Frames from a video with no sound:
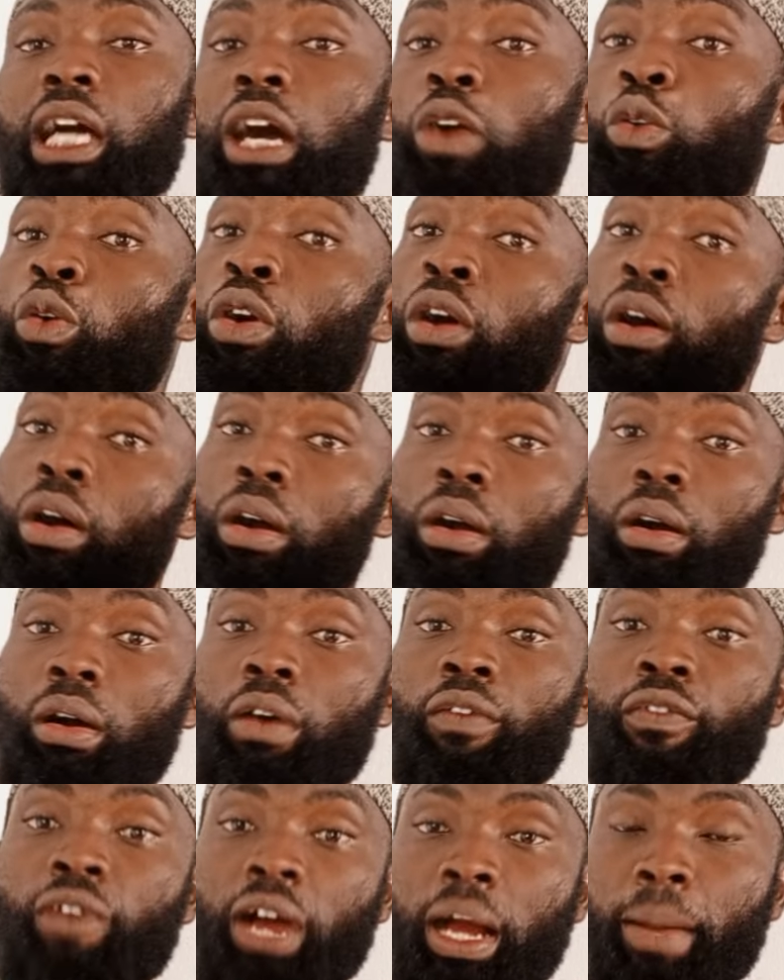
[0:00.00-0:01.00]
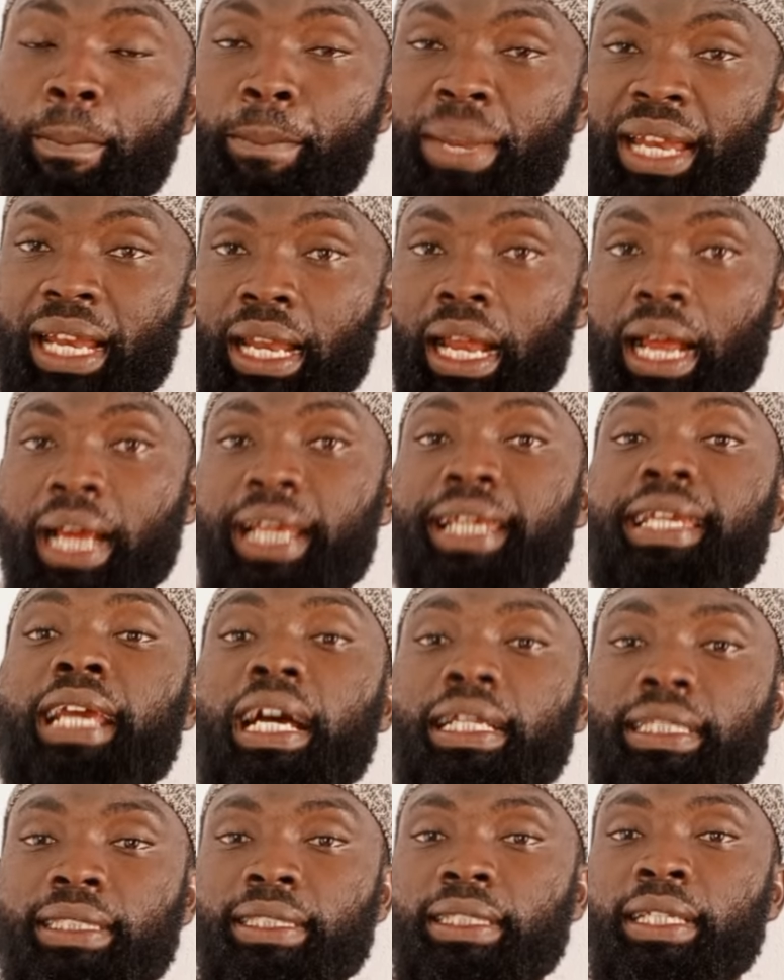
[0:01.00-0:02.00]
or khofa min
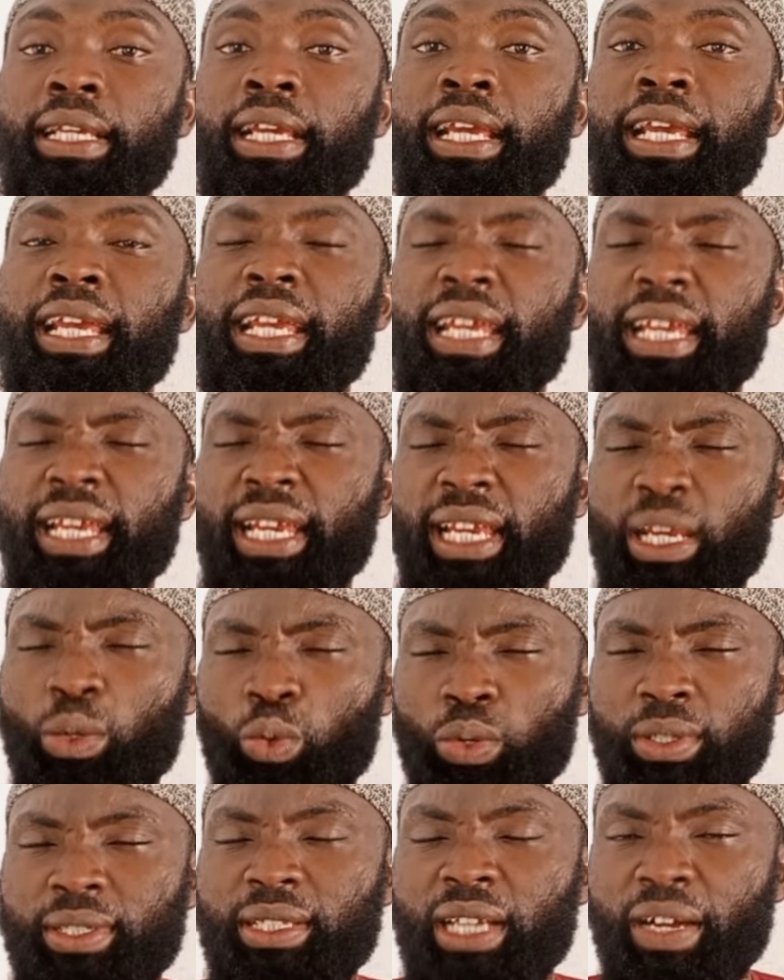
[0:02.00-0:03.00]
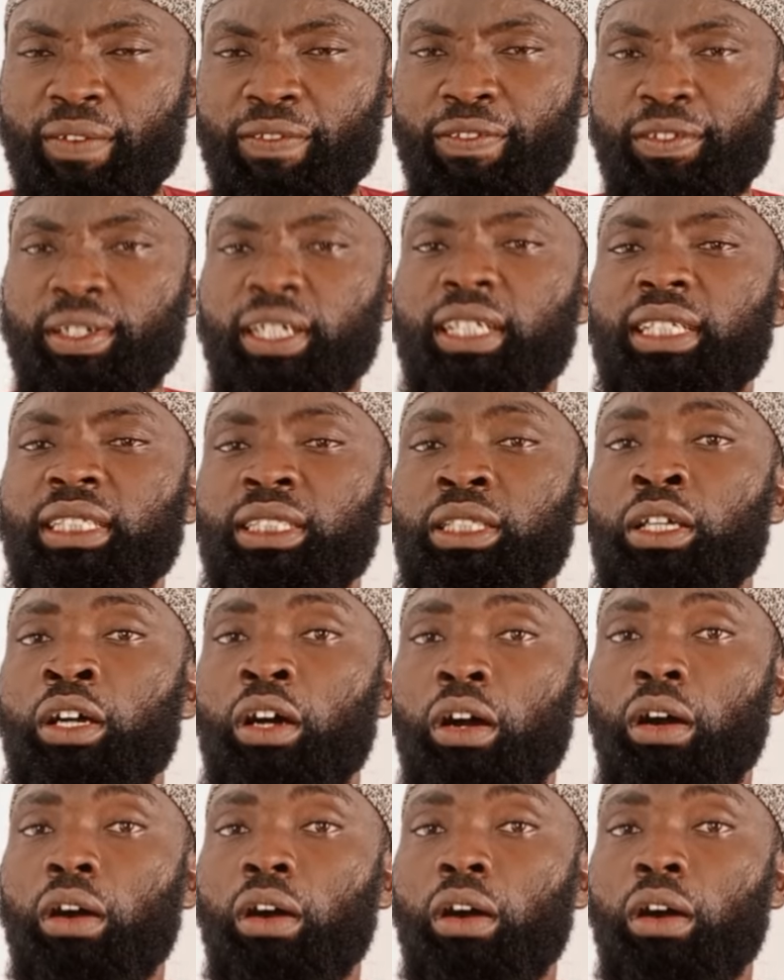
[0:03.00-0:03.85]
al-hayati. He was afraid